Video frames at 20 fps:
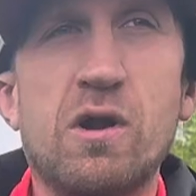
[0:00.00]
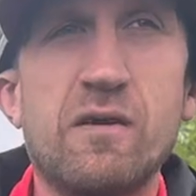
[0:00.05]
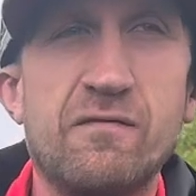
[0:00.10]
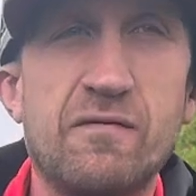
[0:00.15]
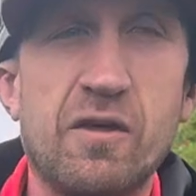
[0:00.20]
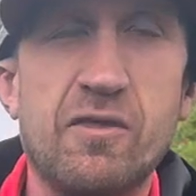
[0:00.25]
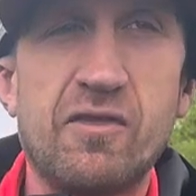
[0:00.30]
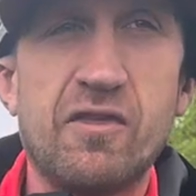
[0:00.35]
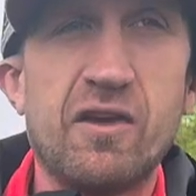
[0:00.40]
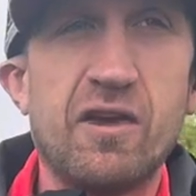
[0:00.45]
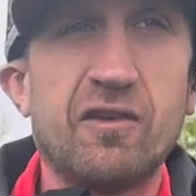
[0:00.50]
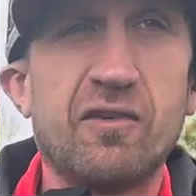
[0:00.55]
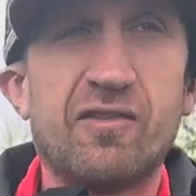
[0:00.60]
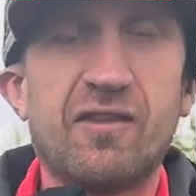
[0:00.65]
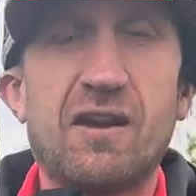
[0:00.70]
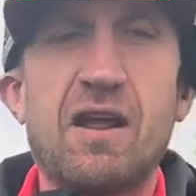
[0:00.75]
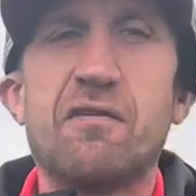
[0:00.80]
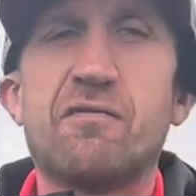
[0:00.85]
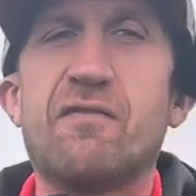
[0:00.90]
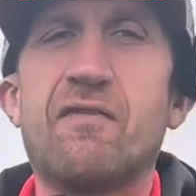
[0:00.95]
of the things
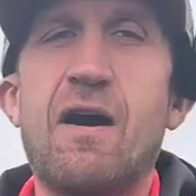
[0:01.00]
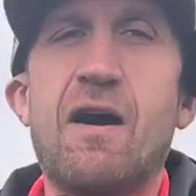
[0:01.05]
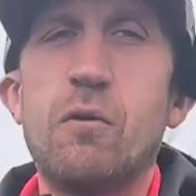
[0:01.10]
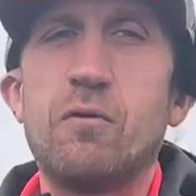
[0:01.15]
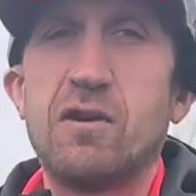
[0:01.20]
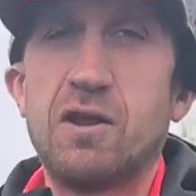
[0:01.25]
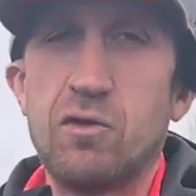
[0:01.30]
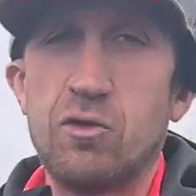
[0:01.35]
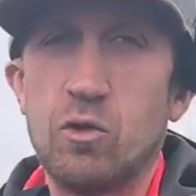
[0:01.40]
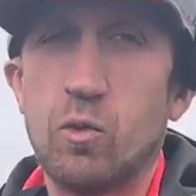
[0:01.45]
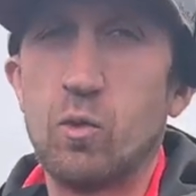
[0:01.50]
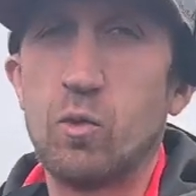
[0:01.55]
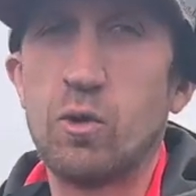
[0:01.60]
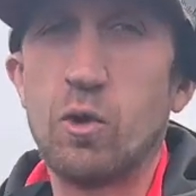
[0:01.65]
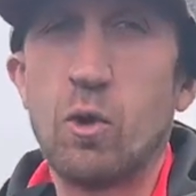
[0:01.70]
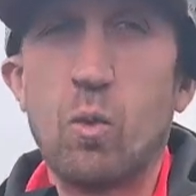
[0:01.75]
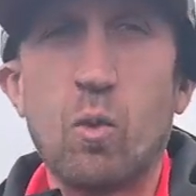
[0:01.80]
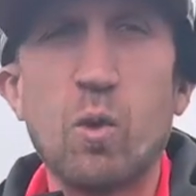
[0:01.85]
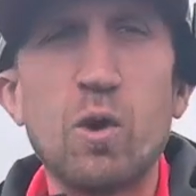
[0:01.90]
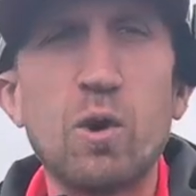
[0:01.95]
that I found in the
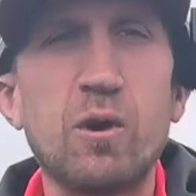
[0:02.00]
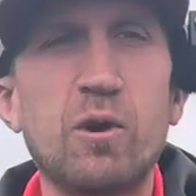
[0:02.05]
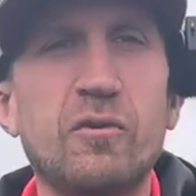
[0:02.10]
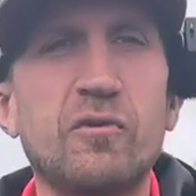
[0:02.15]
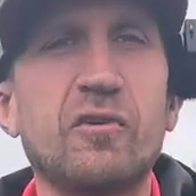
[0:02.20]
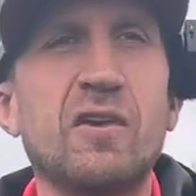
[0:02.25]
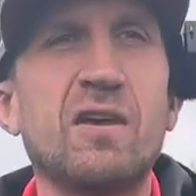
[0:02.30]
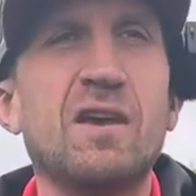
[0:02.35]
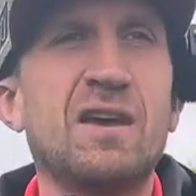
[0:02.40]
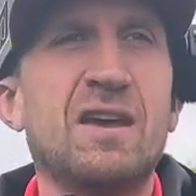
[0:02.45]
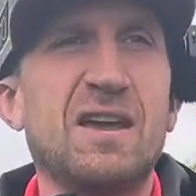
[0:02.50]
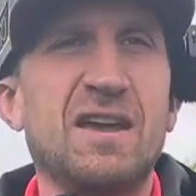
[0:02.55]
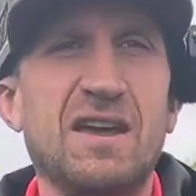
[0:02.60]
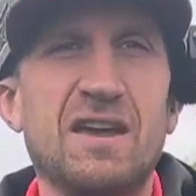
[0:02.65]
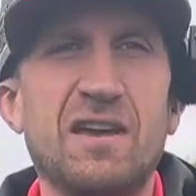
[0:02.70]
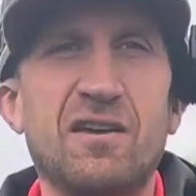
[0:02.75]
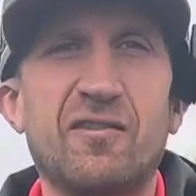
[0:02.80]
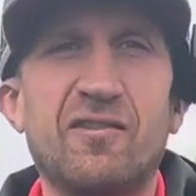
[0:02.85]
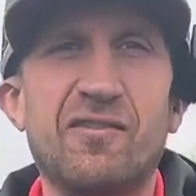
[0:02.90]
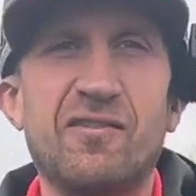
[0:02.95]
real world
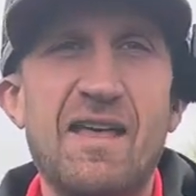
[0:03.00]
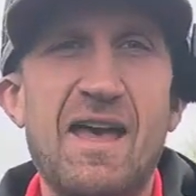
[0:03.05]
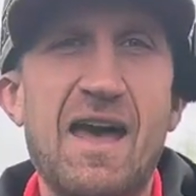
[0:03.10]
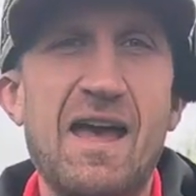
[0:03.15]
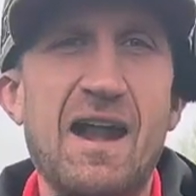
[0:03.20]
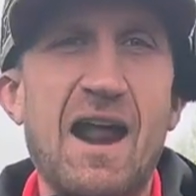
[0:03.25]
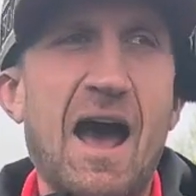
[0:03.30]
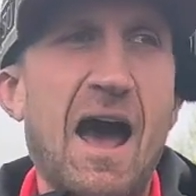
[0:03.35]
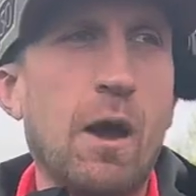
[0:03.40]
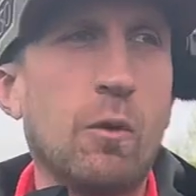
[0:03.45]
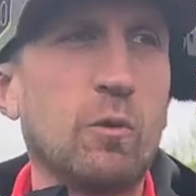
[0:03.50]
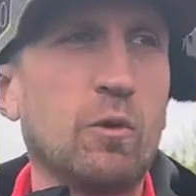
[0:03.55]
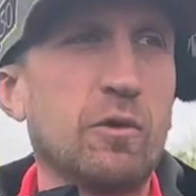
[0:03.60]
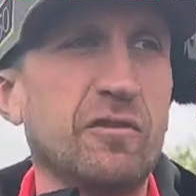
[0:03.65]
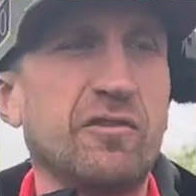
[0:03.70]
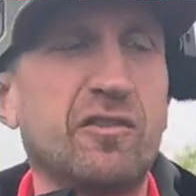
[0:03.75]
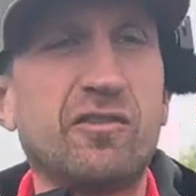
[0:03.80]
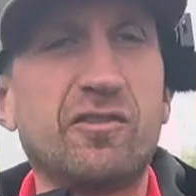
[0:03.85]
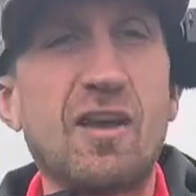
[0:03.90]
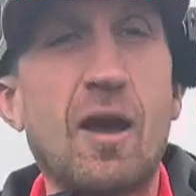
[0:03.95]
is that I would
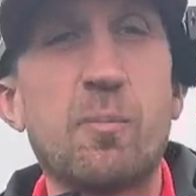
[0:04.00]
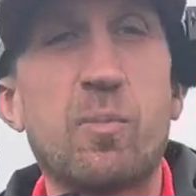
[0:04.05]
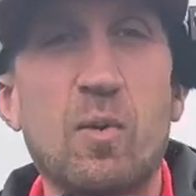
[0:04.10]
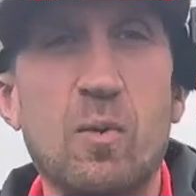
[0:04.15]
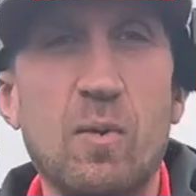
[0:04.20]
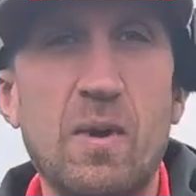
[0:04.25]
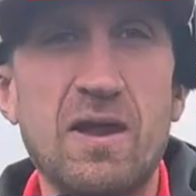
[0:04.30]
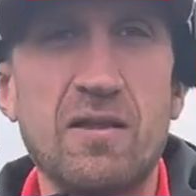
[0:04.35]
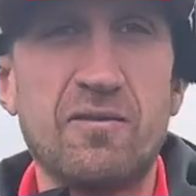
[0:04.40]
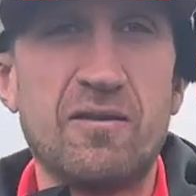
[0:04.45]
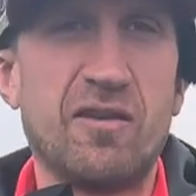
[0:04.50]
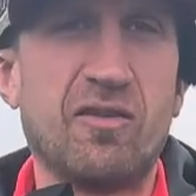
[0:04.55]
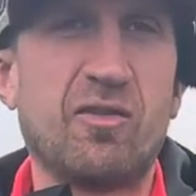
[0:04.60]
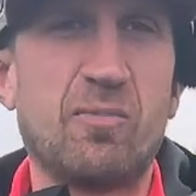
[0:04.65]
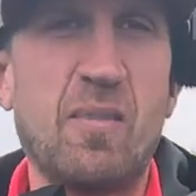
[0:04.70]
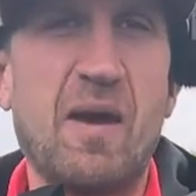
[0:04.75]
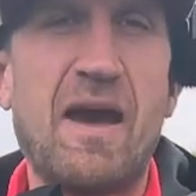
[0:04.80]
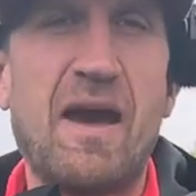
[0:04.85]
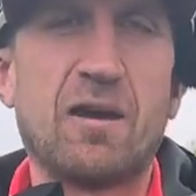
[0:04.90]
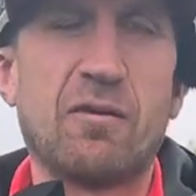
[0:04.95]
separate this
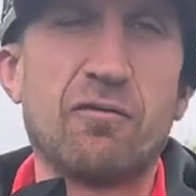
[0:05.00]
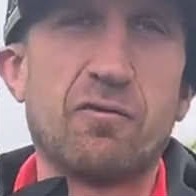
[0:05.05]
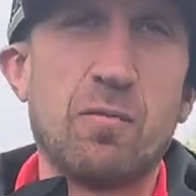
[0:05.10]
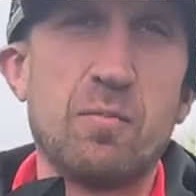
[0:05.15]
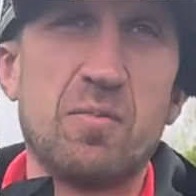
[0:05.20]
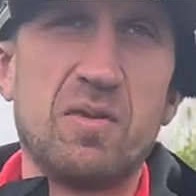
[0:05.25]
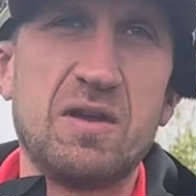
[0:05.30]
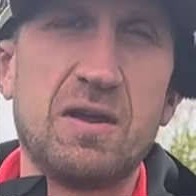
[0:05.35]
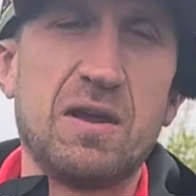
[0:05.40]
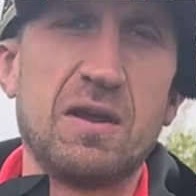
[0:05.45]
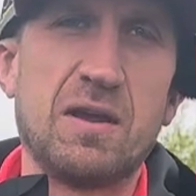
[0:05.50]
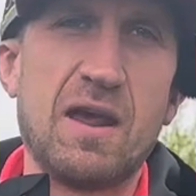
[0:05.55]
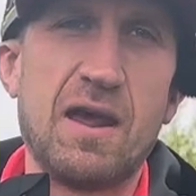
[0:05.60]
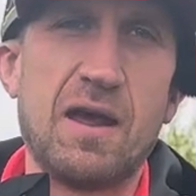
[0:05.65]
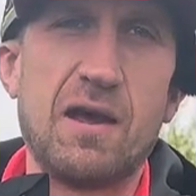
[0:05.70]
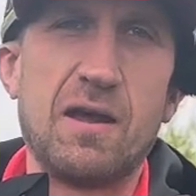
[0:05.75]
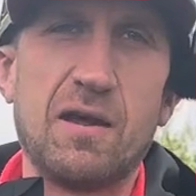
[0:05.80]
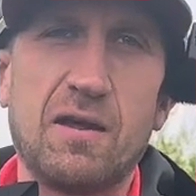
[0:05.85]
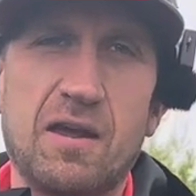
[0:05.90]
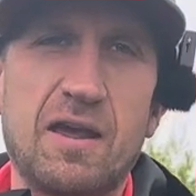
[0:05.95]
bag from being
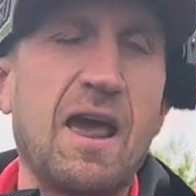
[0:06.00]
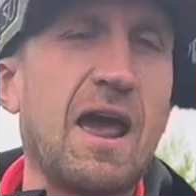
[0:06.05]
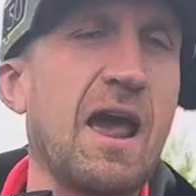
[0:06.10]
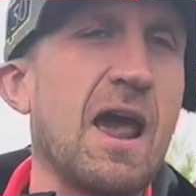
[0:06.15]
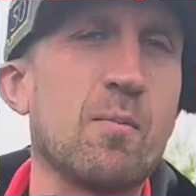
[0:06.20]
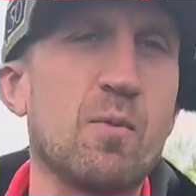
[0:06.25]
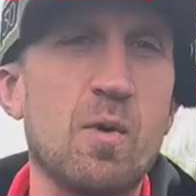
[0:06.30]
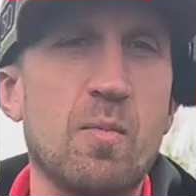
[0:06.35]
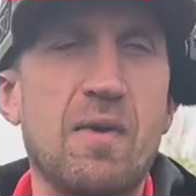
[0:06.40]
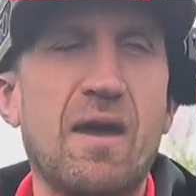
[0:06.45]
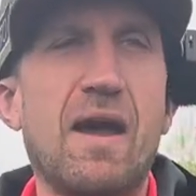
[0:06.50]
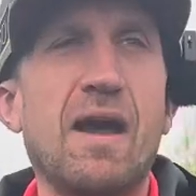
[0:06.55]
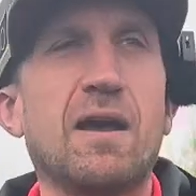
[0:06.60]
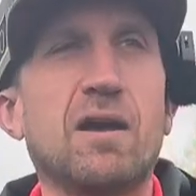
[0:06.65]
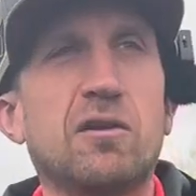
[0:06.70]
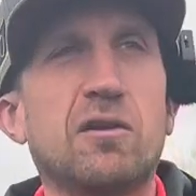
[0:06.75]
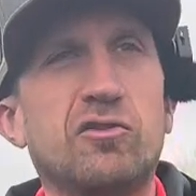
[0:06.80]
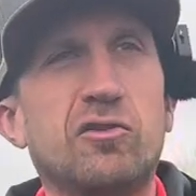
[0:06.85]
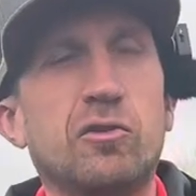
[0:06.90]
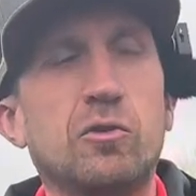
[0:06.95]
a camera bag
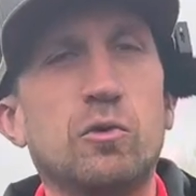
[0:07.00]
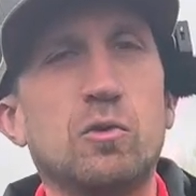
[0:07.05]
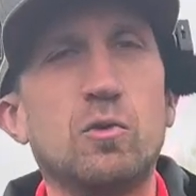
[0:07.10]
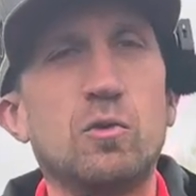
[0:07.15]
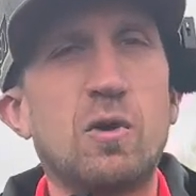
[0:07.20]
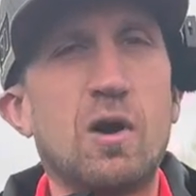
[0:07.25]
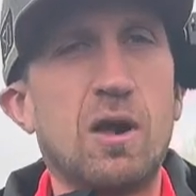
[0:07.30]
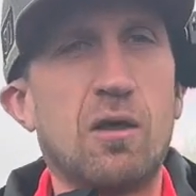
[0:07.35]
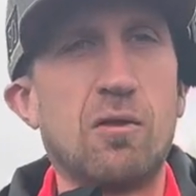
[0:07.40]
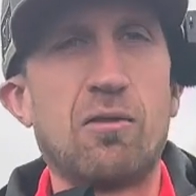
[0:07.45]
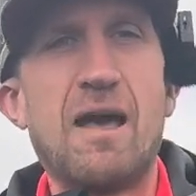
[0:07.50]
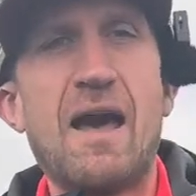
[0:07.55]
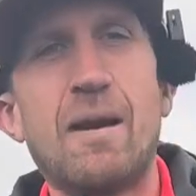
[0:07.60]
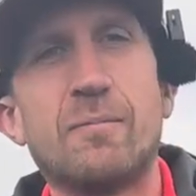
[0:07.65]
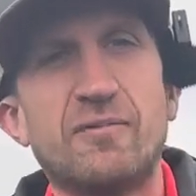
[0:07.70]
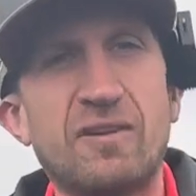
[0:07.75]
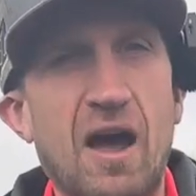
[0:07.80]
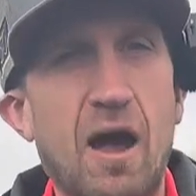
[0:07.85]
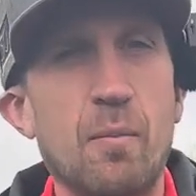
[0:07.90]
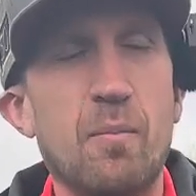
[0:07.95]
to a
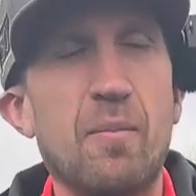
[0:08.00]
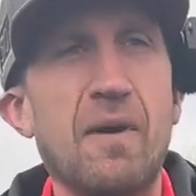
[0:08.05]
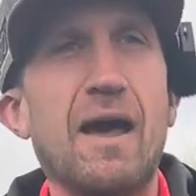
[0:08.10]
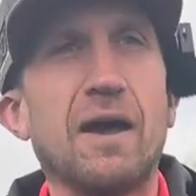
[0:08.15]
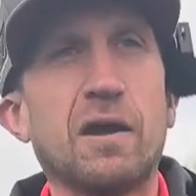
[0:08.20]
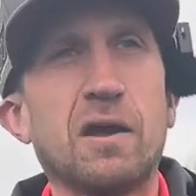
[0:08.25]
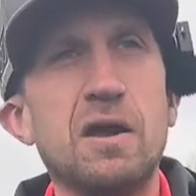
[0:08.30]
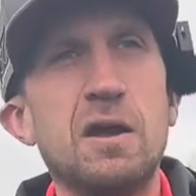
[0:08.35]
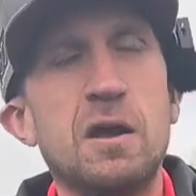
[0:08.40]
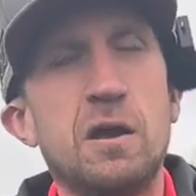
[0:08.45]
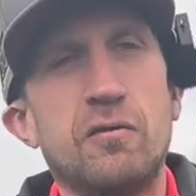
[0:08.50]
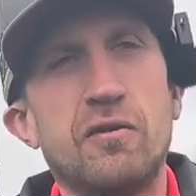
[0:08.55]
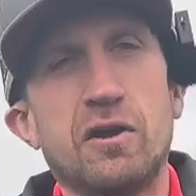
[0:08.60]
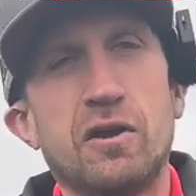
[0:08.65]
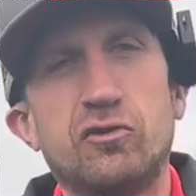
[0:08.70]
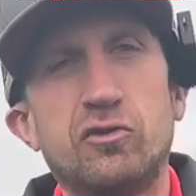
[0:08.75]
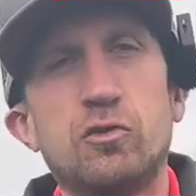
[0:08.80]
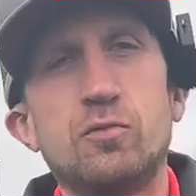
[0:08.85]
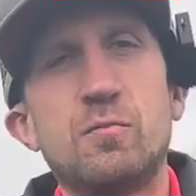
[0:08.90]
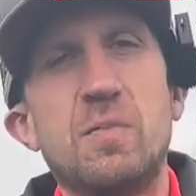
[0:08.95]
laptop bag. They
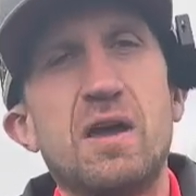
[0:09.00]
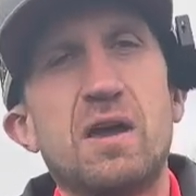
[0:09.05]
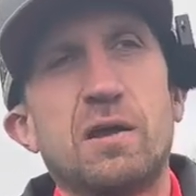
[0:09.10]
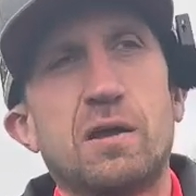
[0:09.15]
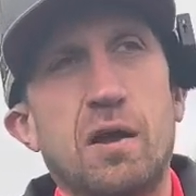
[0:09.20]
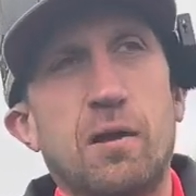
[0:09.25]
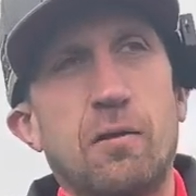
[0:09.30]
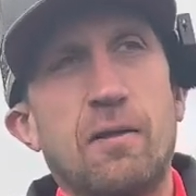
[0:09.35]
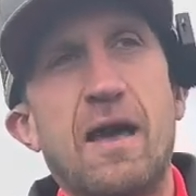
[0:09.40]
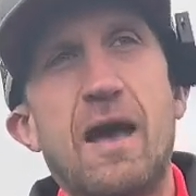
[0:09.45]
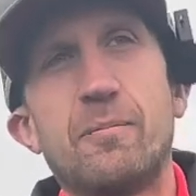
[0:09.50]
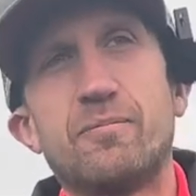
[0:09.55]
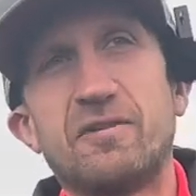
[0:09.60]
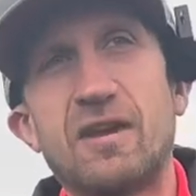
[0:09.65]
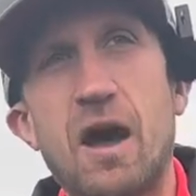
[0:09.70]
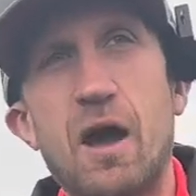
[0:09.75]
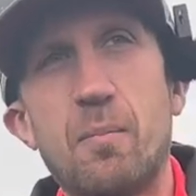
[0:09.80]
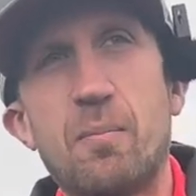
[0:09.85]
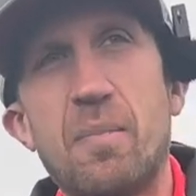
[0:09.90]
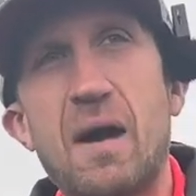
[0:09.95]
do make a
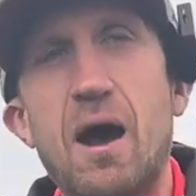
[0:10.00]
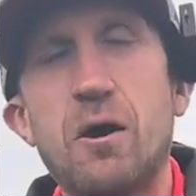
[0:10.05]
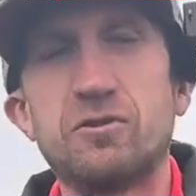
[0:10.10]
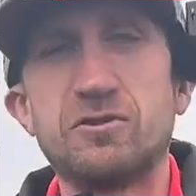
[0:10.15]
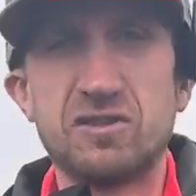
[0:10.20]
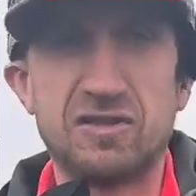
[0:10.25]
laptop pouch, a